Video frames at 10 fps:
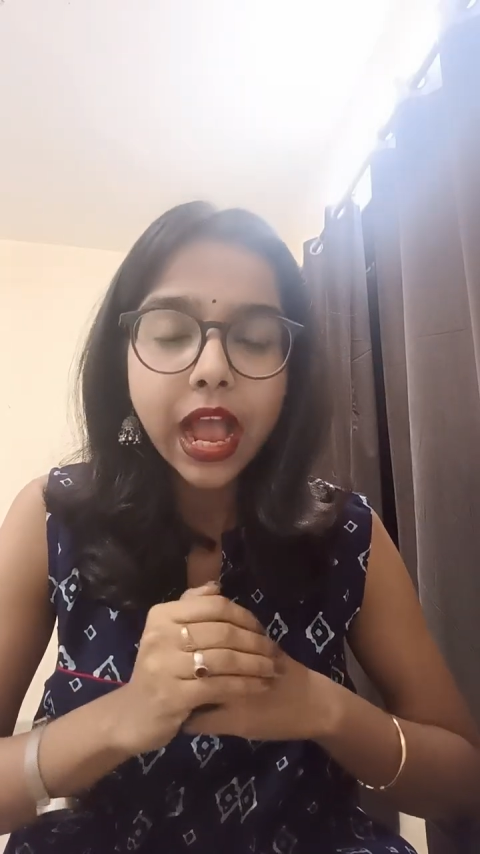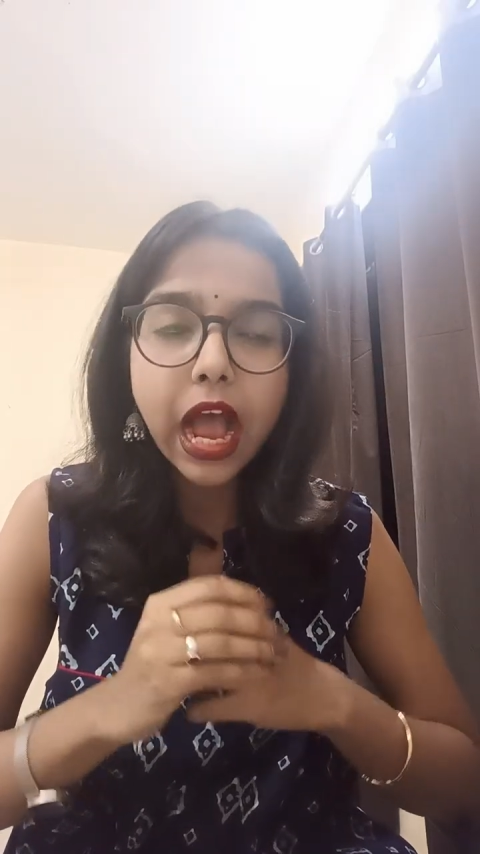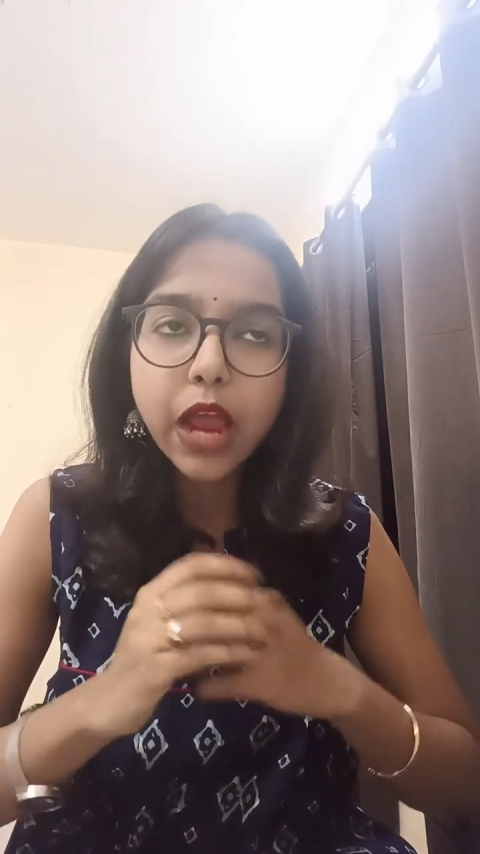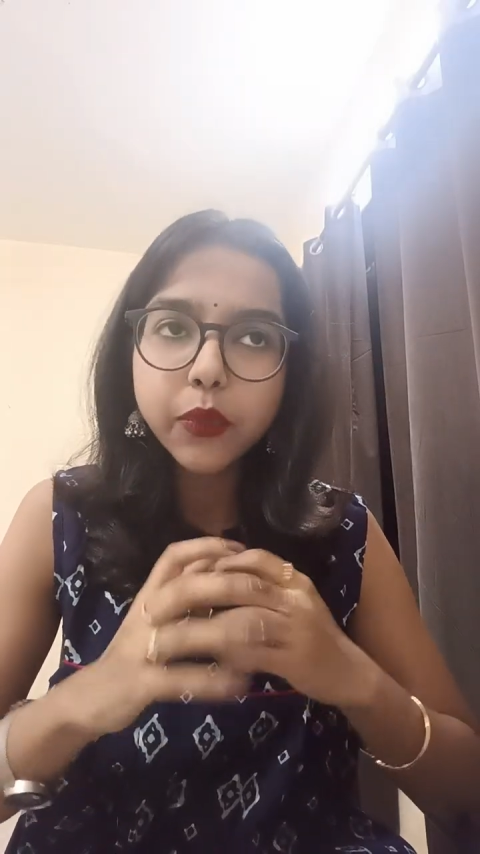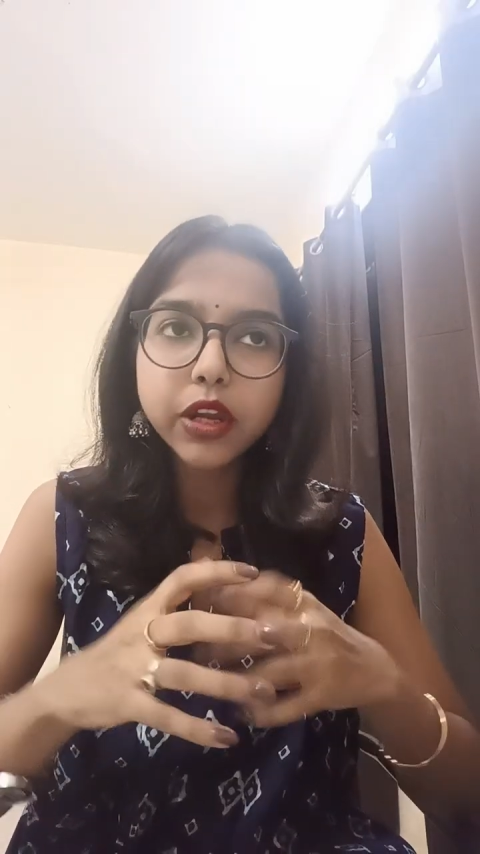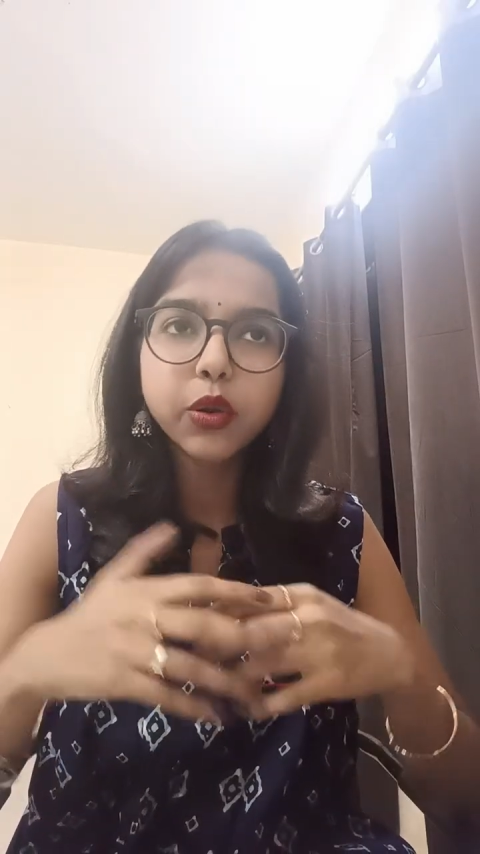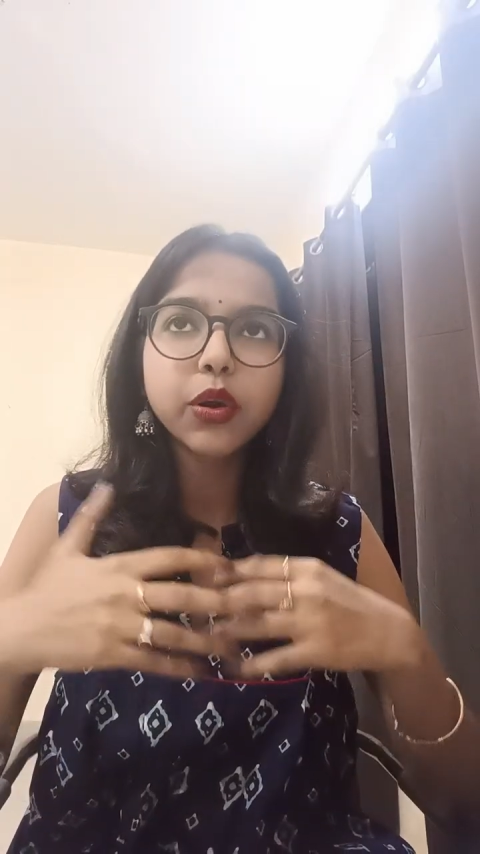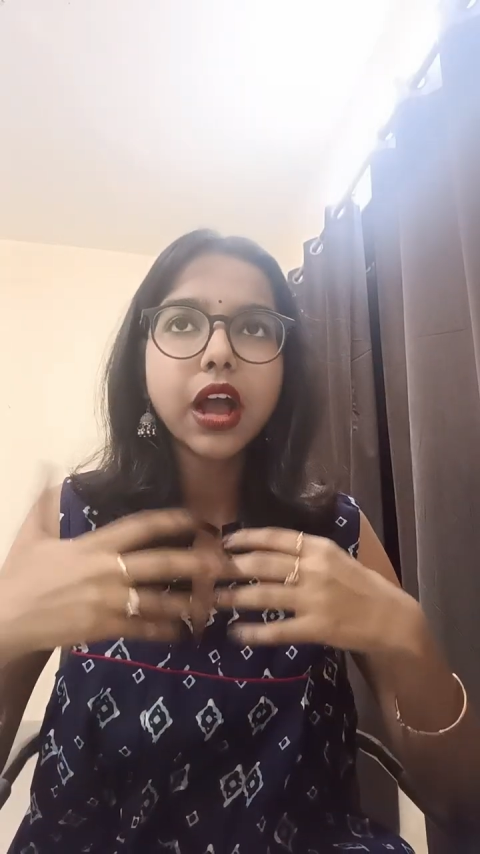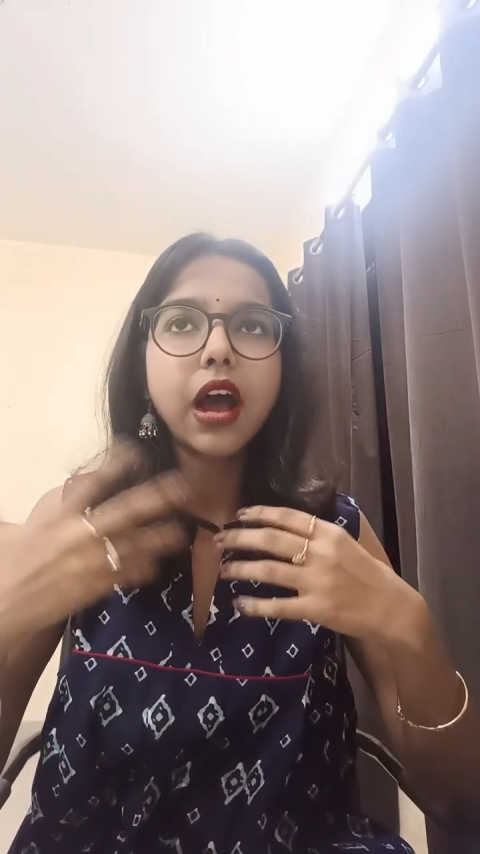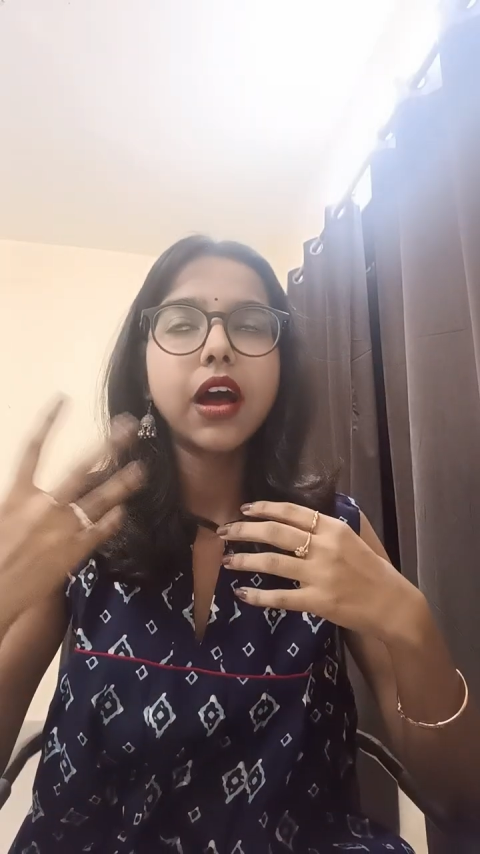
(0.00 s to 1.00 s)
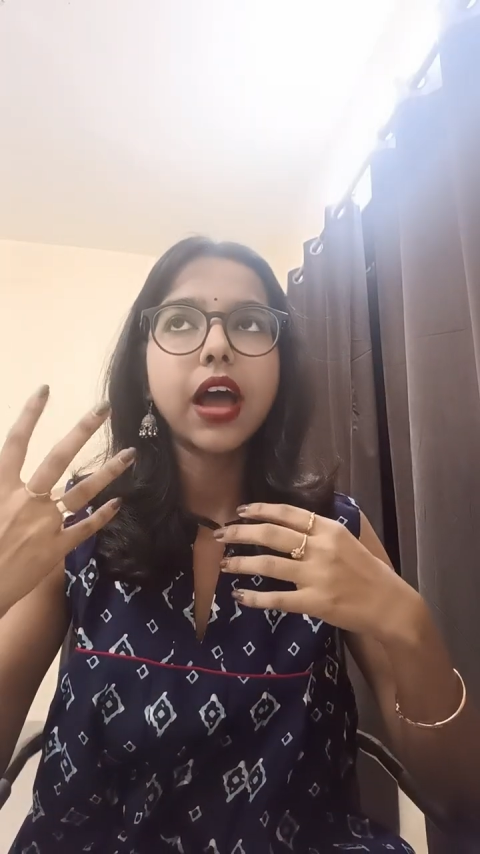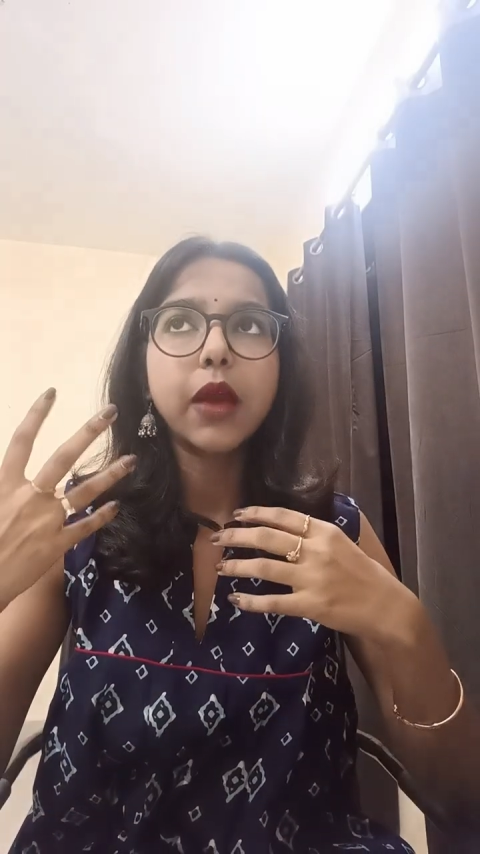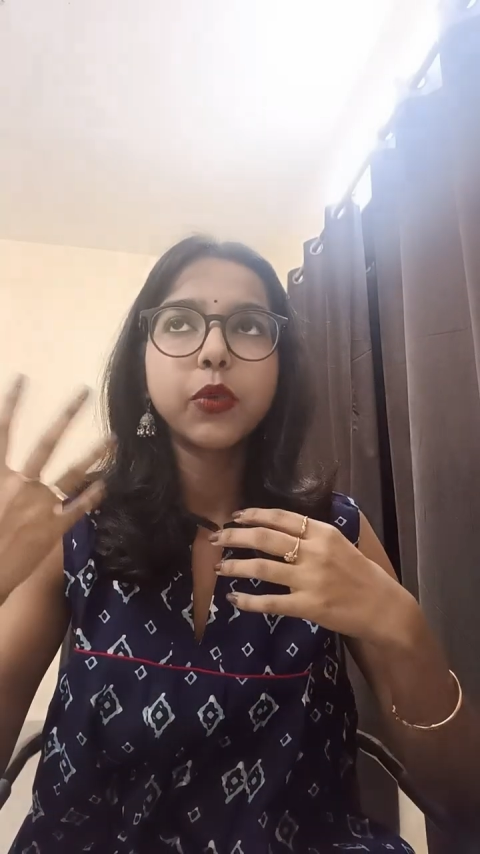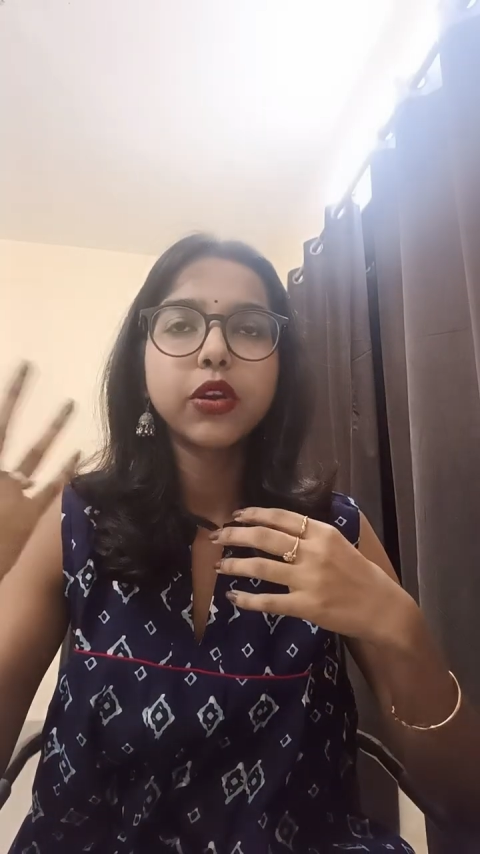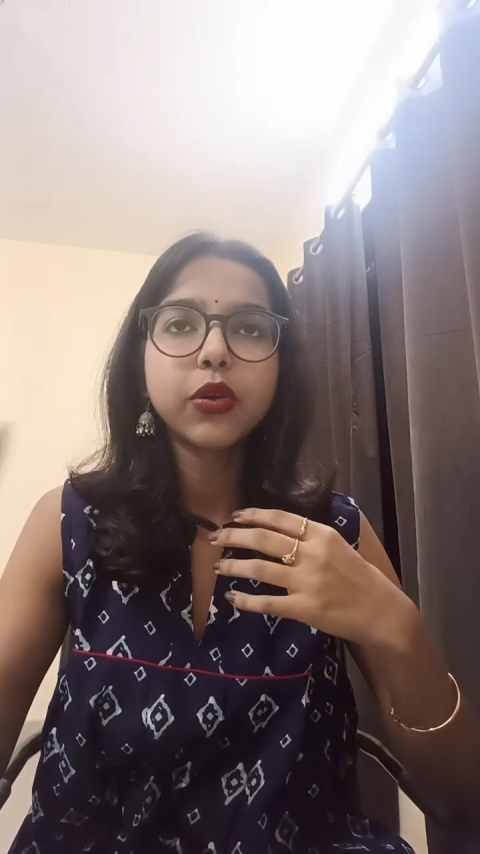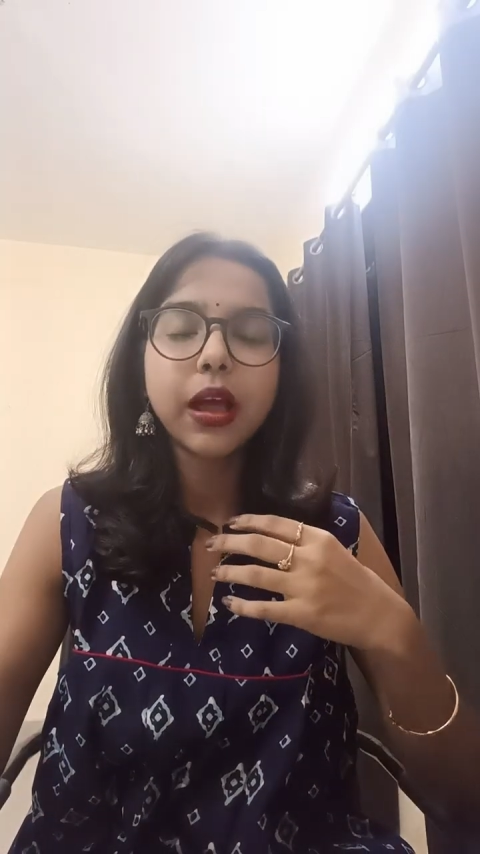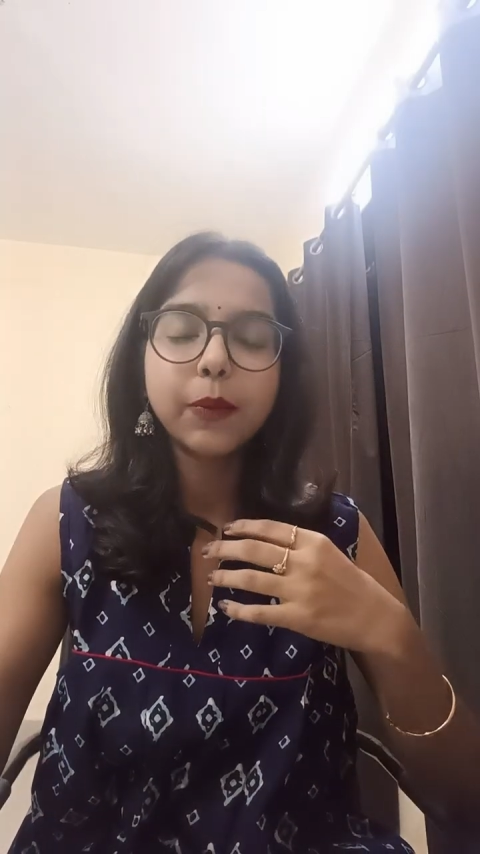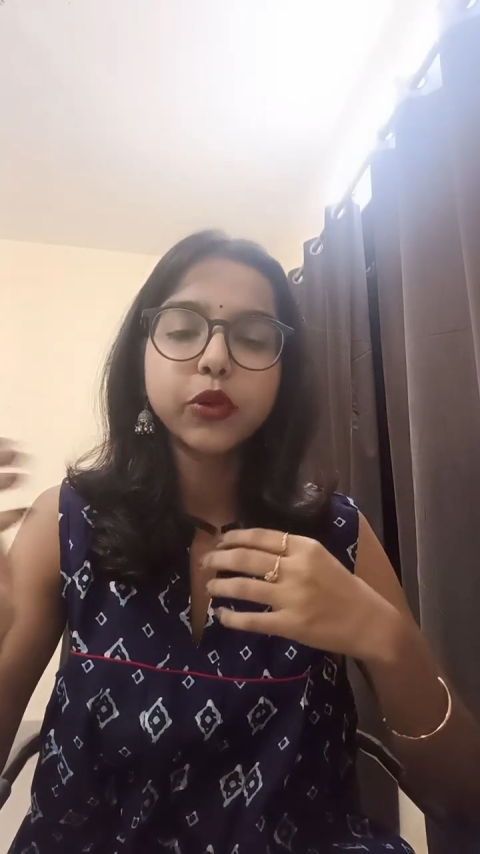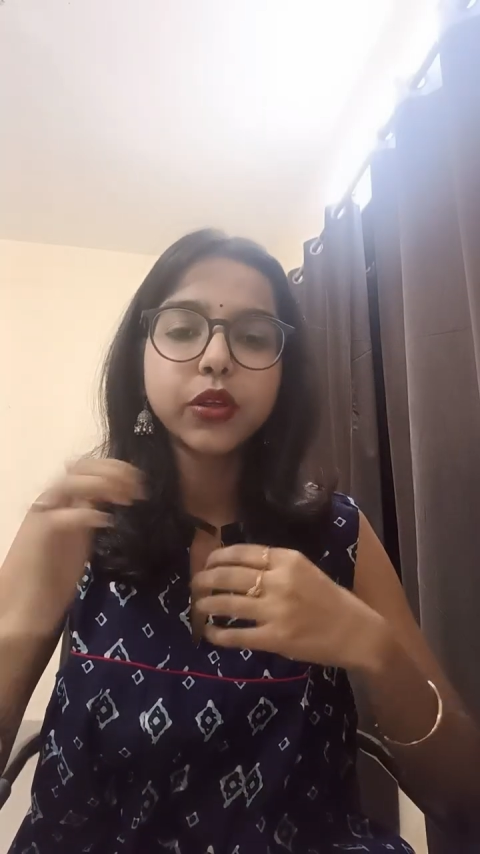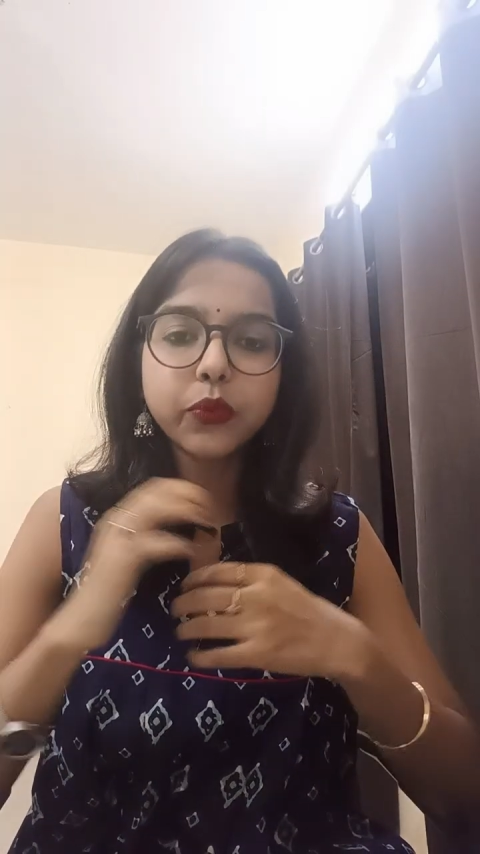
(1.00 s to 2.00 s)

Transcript: I would look up to the